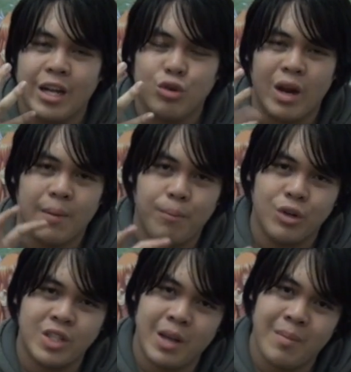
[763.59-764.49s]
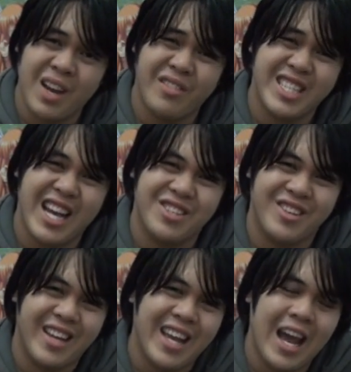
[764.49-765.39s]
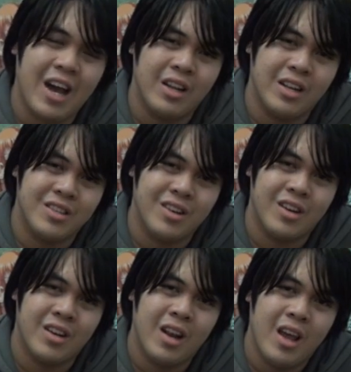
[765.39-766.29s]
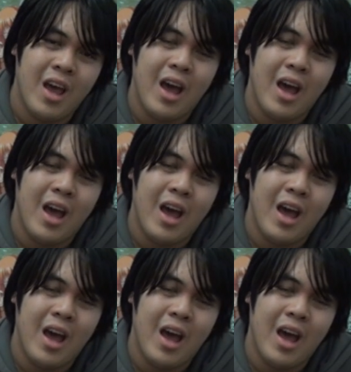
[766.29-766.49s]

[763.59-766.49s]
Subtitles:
and trying to push the amount of attacks you can get out in a turn.